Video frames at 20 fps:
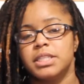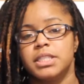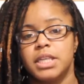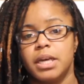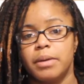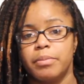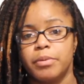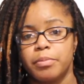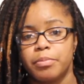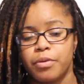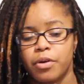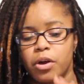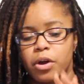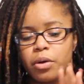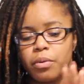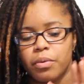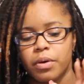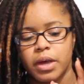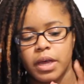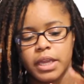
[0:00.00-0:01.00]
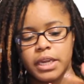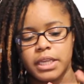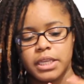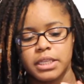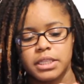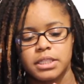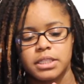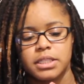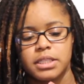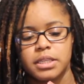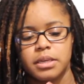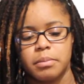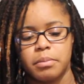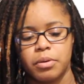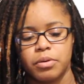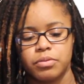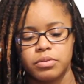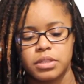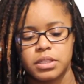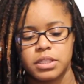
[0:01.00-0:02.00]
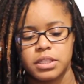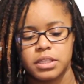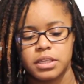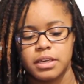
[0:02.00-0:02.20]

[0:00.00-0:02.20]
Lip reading: double prong one. It's the most